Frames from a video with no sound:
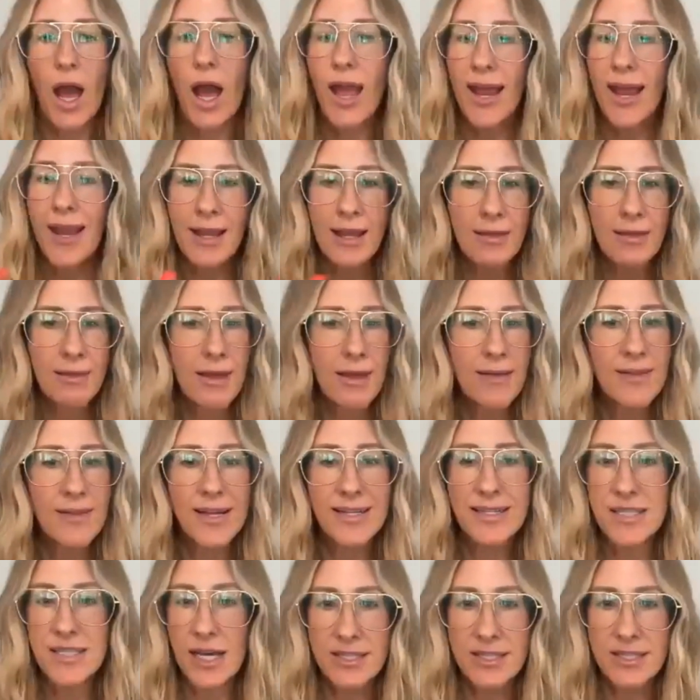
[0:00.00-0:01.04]
Anything
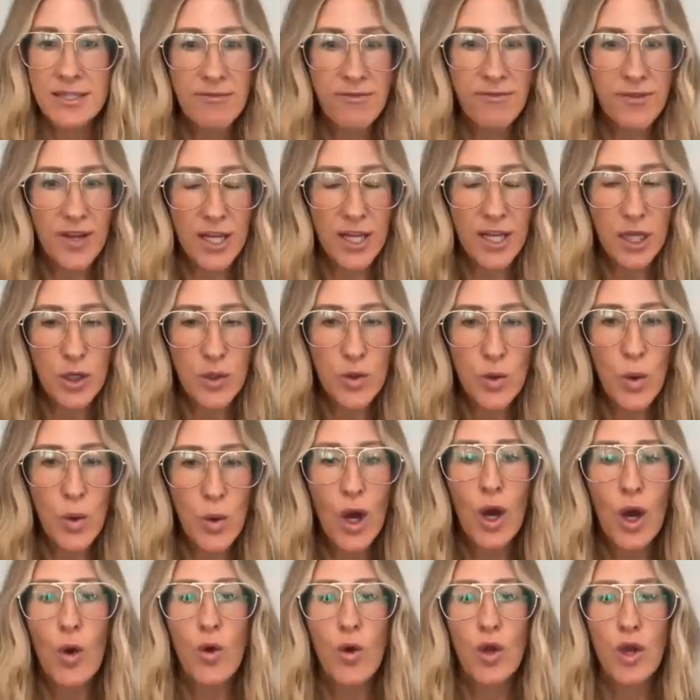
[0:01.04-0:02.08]
that doesn't fit you,
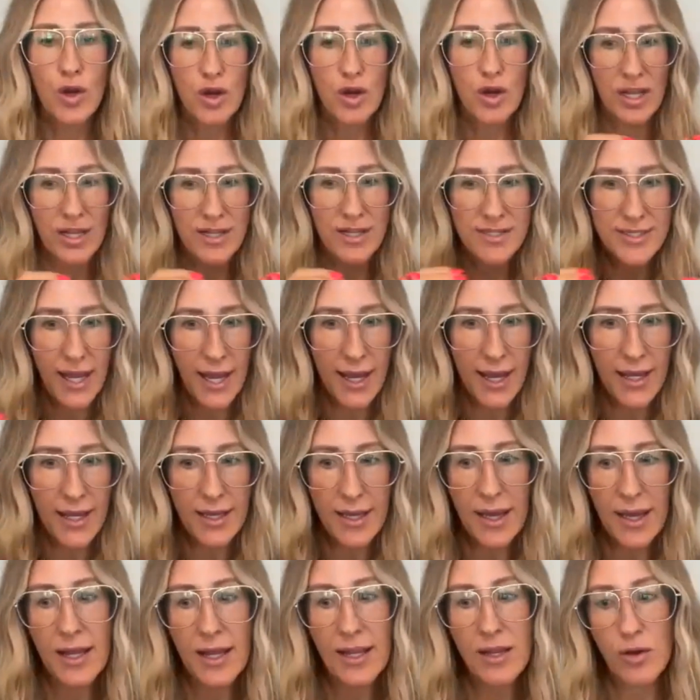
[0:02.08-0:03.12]
you're going to take
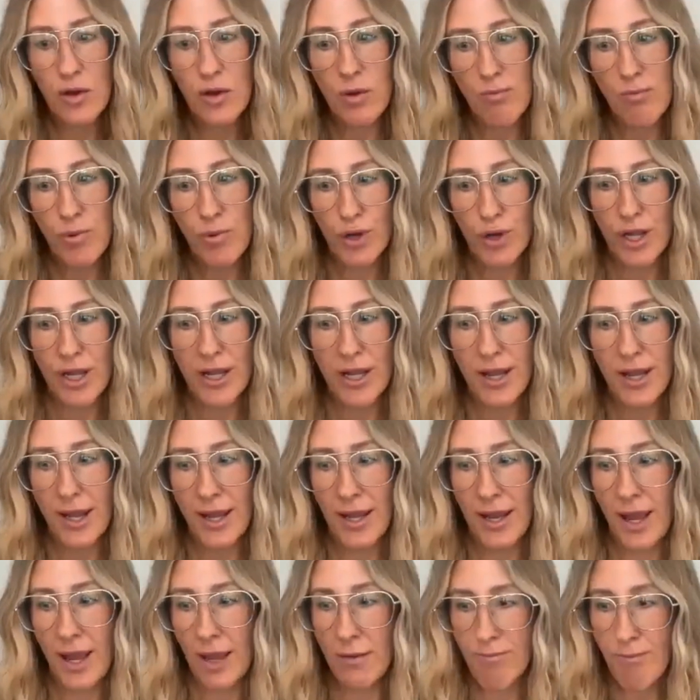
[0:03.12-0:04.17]
it, you can put it
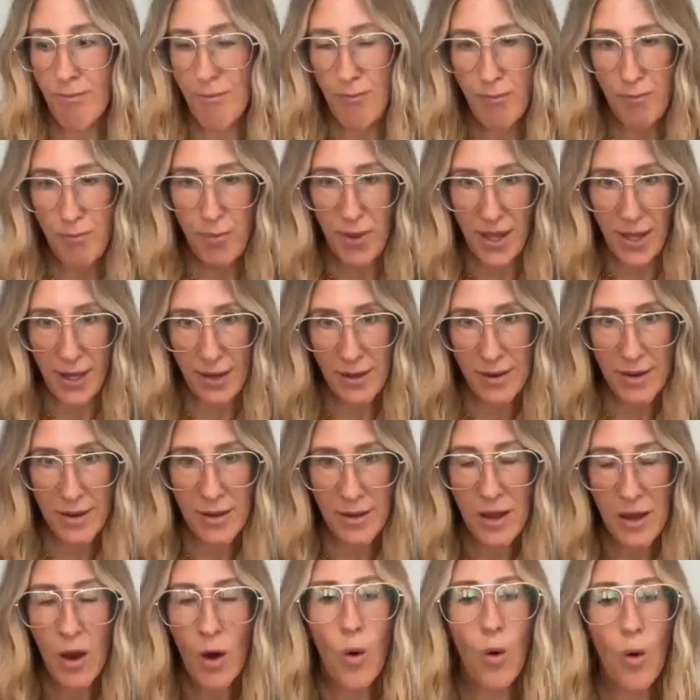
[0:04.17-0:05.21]
in a
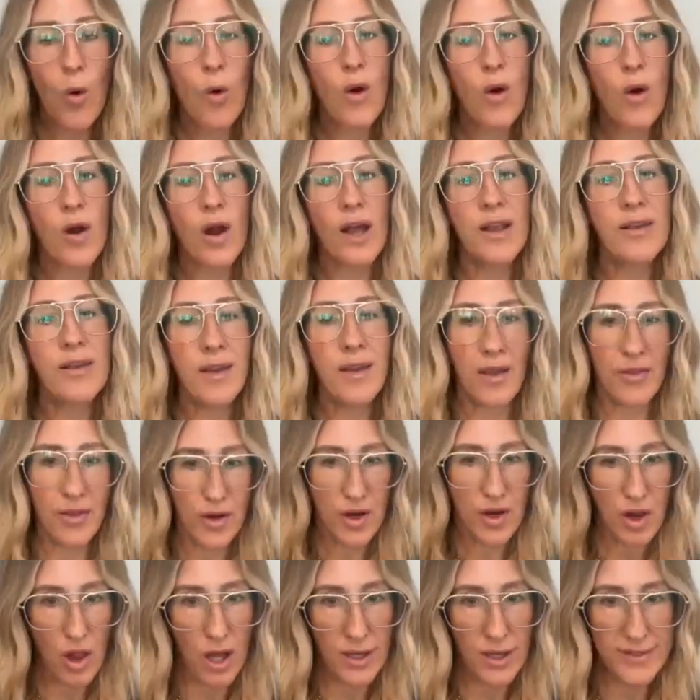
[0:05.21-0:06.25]
bin or another
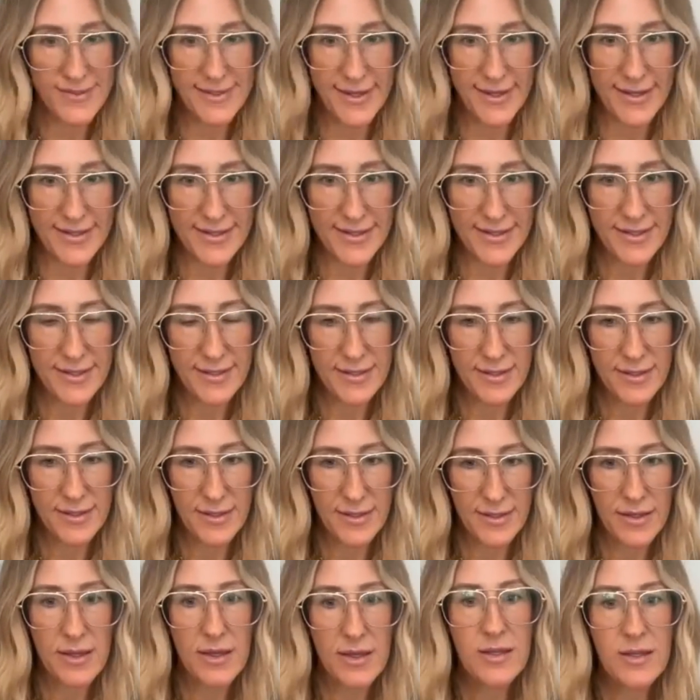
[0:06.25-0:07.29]
closet
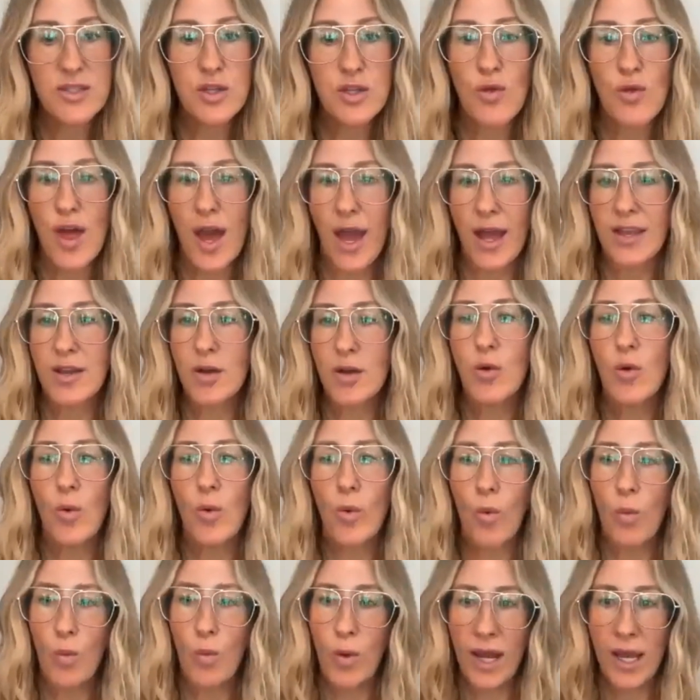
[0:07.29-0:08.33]
so that
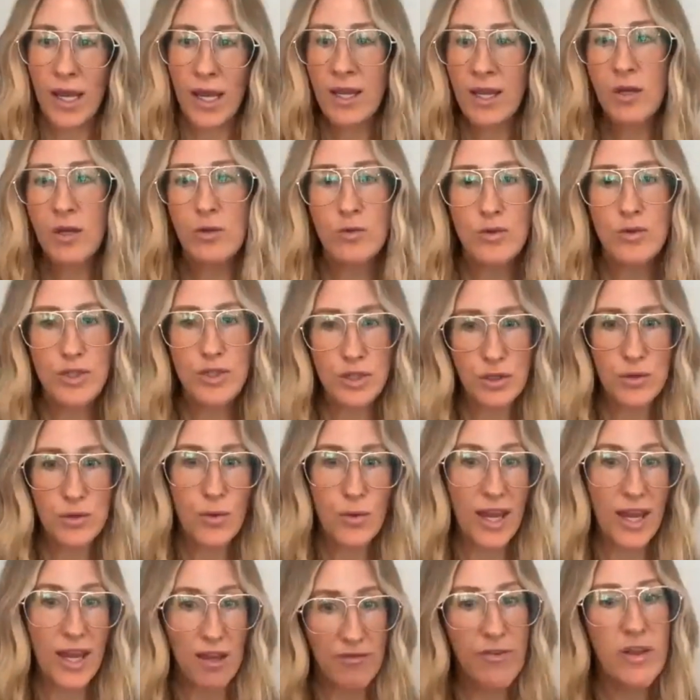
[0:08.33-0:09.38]
when you
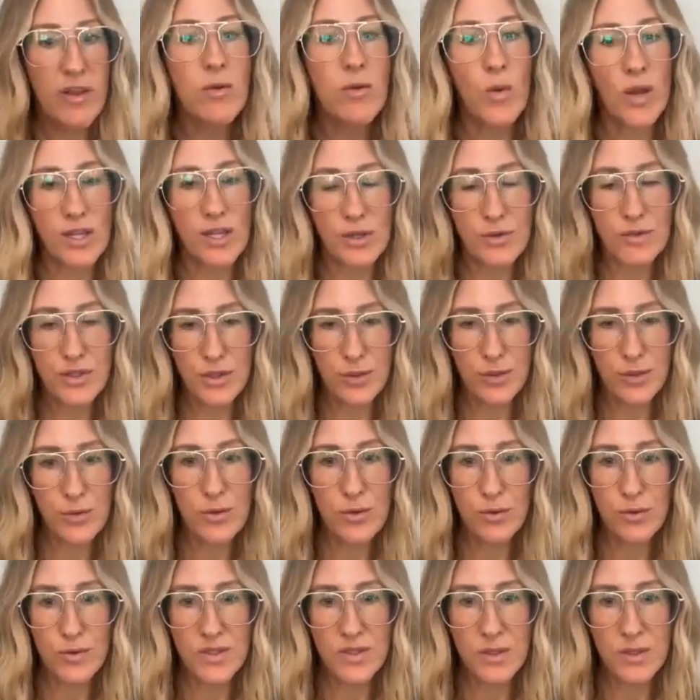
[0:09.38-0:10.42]
do, if and when you do
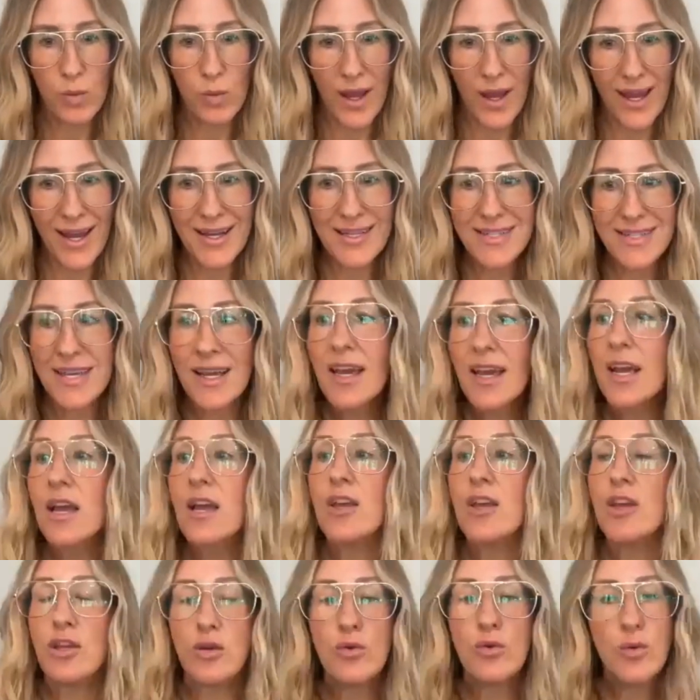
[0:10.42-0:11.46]
lose the weight,
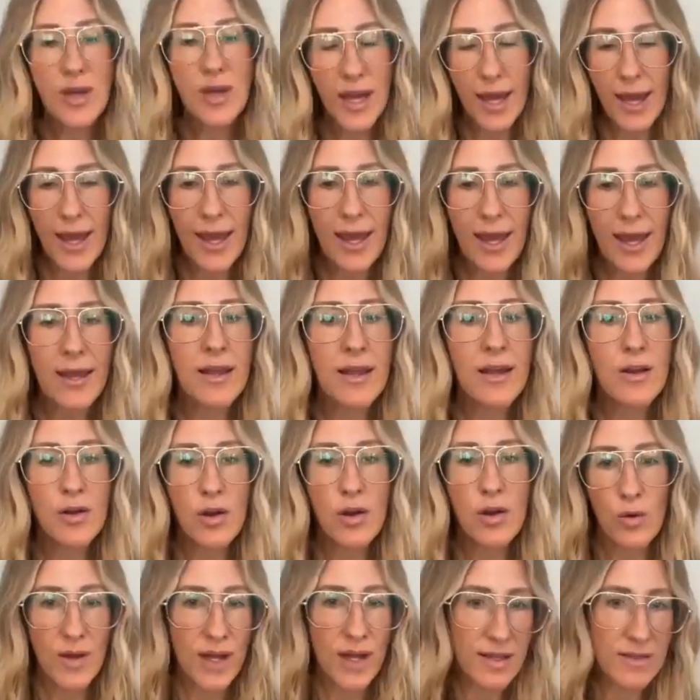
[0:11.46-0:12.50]
you can
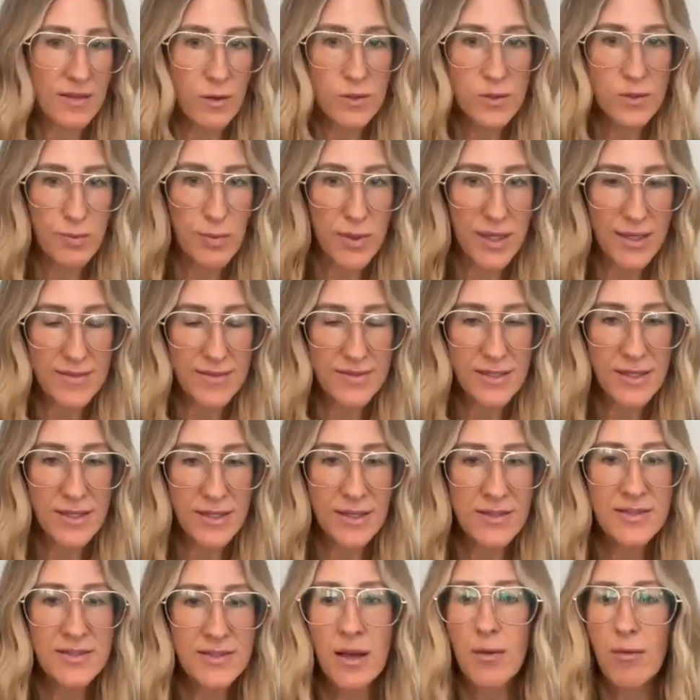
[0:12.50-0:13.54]
go get those
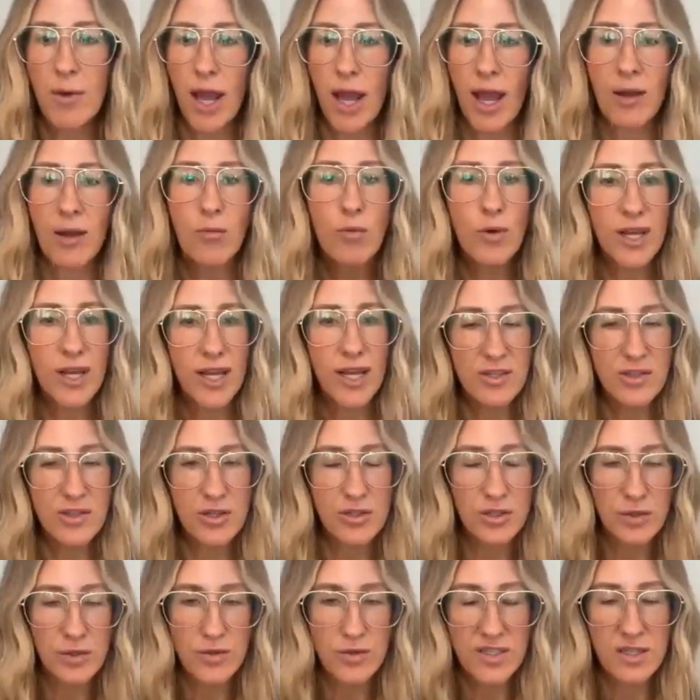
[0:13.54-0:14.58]
pieces and
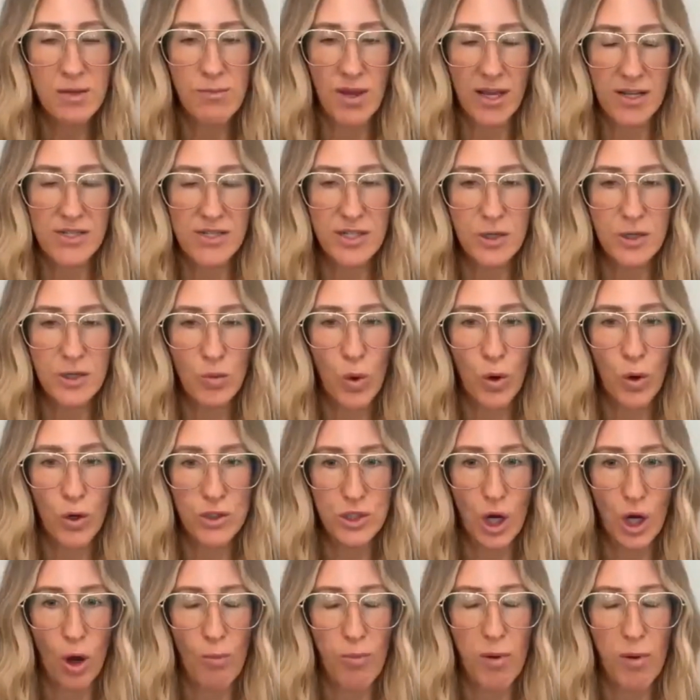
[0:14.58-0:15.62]
reintroduce them into your
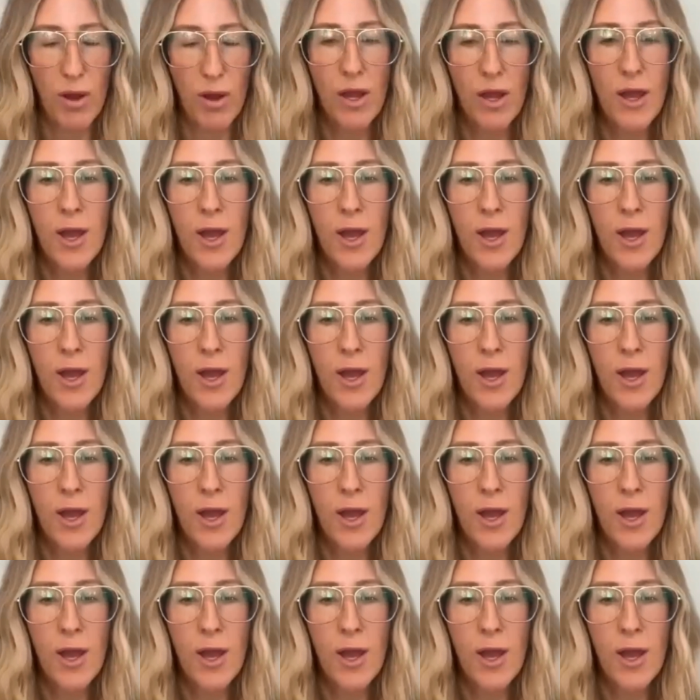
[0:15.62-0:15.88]
wardrobe.